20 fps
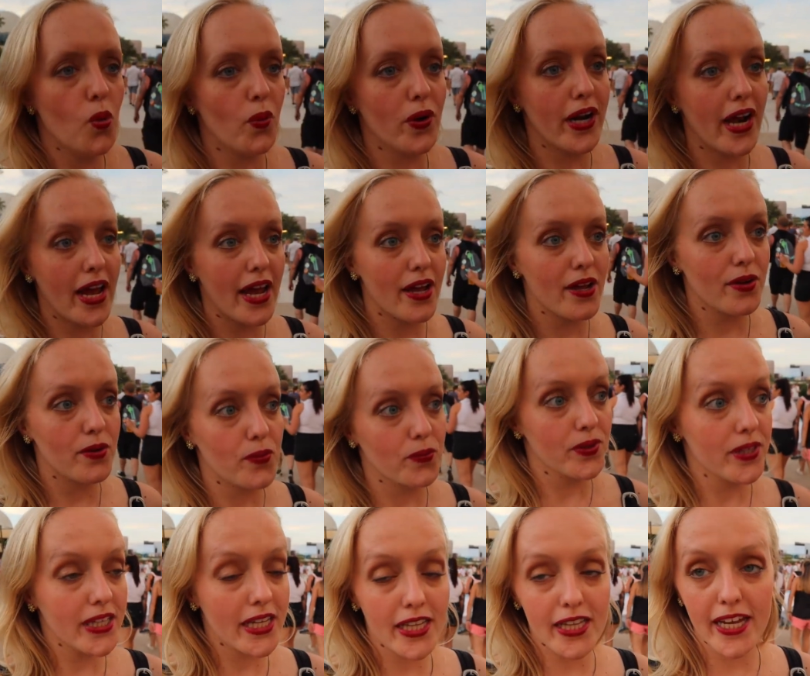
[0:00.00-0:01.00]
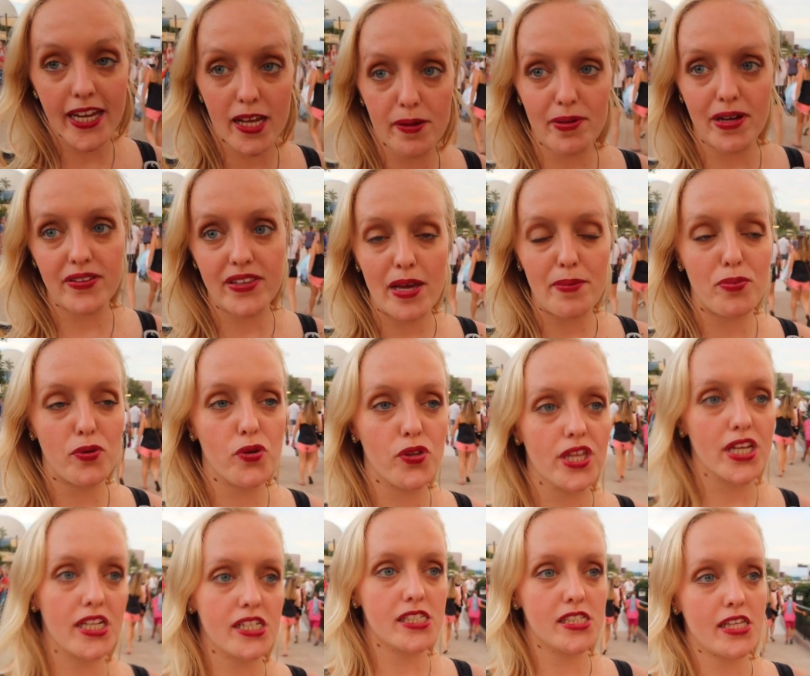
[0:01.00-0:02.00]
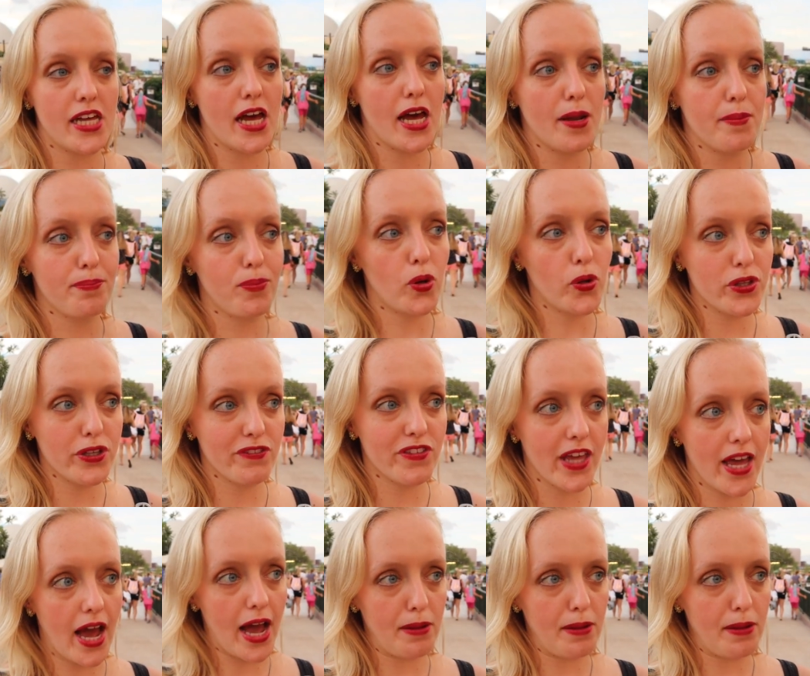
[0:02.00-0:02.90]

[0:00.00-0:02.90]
What I really like about that booth is that both of the